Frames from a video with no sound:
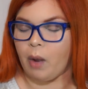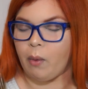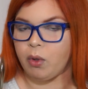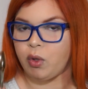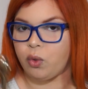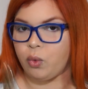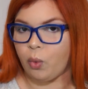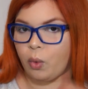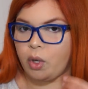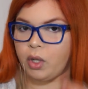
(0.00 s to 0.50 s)
I
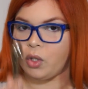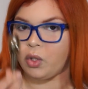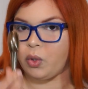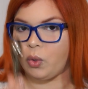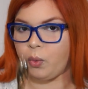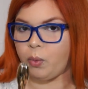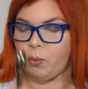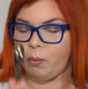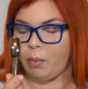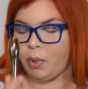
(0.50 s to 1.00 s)
was torn
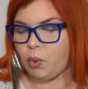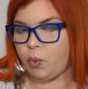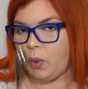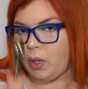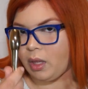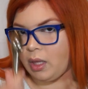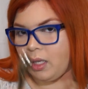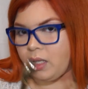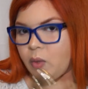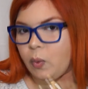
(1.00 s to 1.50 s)

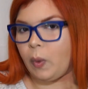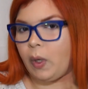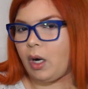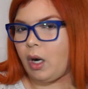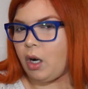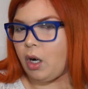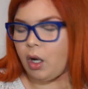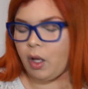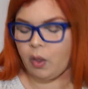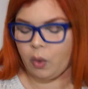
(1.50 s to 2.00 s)
between this one
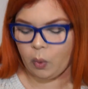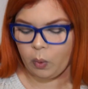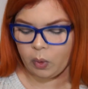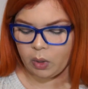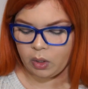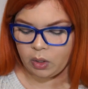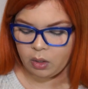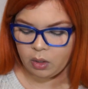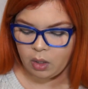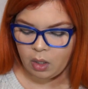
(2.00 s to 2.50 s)
and another
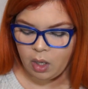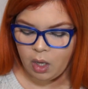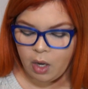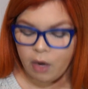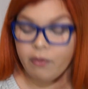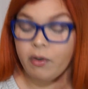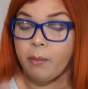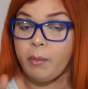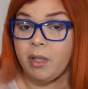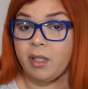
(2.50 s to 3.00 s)
one
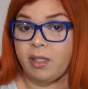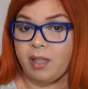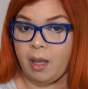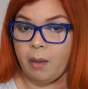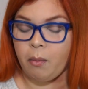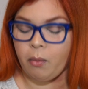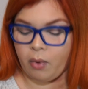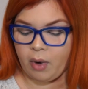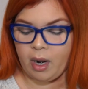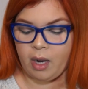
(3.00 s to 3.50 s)
from the
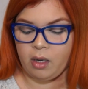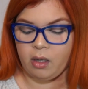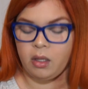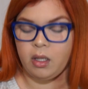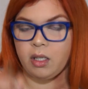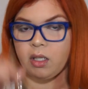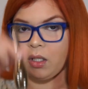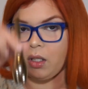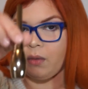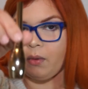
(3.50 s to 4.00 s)
same brand.
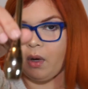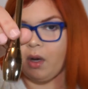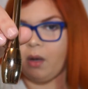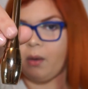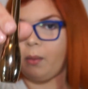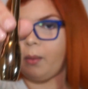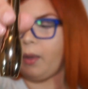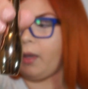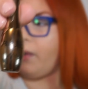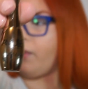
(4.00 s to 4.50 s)
This is
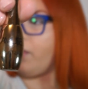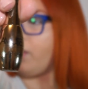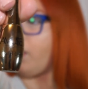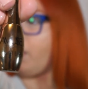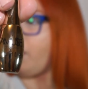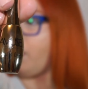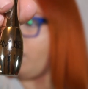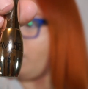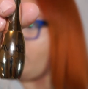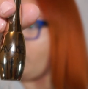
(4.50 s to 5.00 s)
gonna be
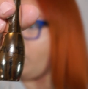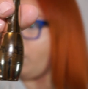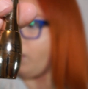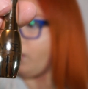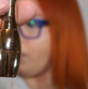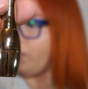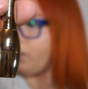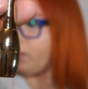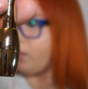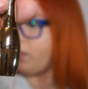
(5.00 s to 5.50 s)
from
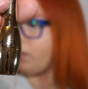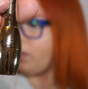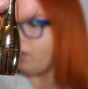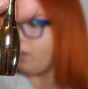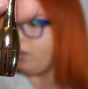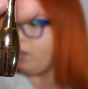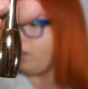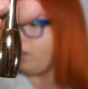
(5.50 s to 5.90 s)
Amuse.